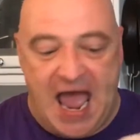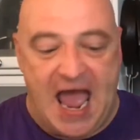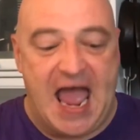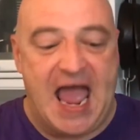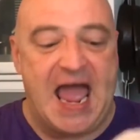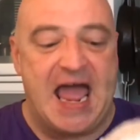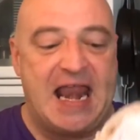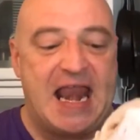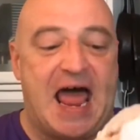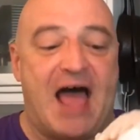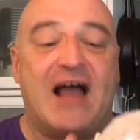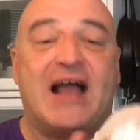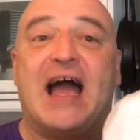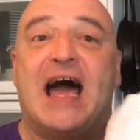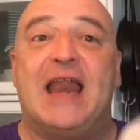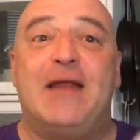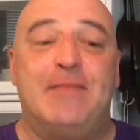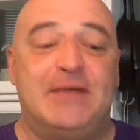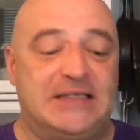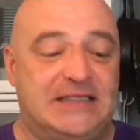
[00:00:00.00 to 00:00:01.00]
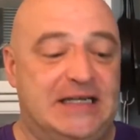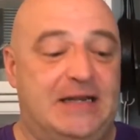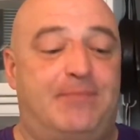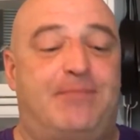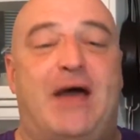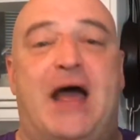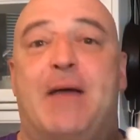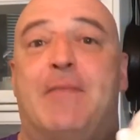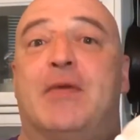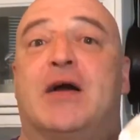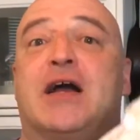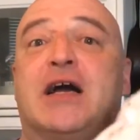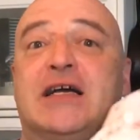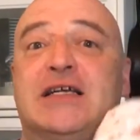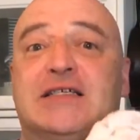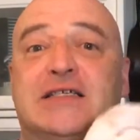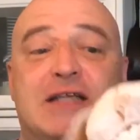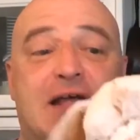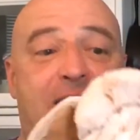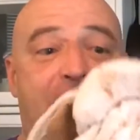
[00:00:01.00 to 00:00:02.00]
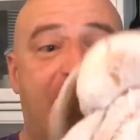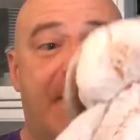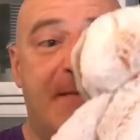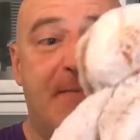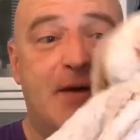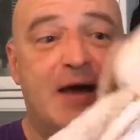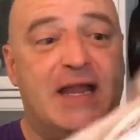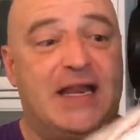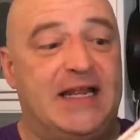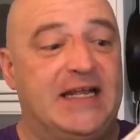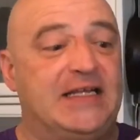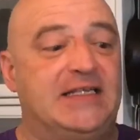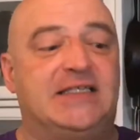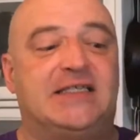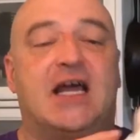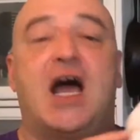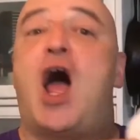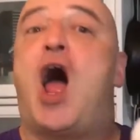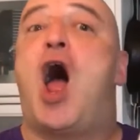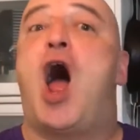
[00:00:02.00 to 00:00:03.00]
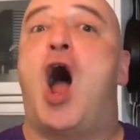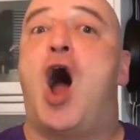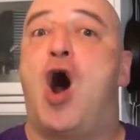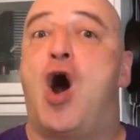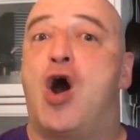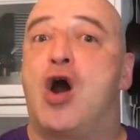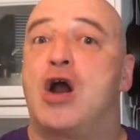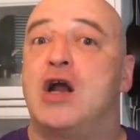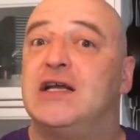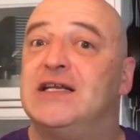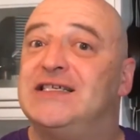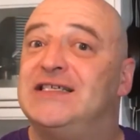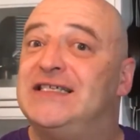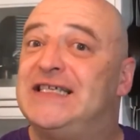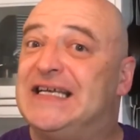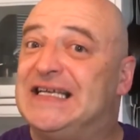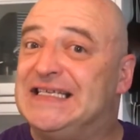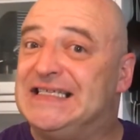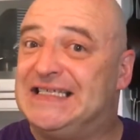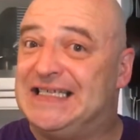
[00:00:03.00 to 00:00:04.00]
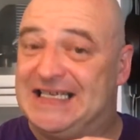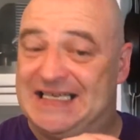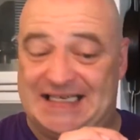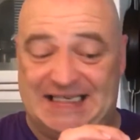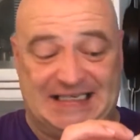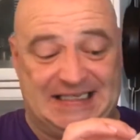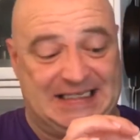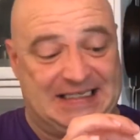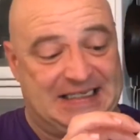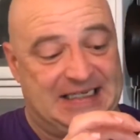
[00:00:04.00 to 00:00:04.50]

And I got him a scent pack because the buddies are scented.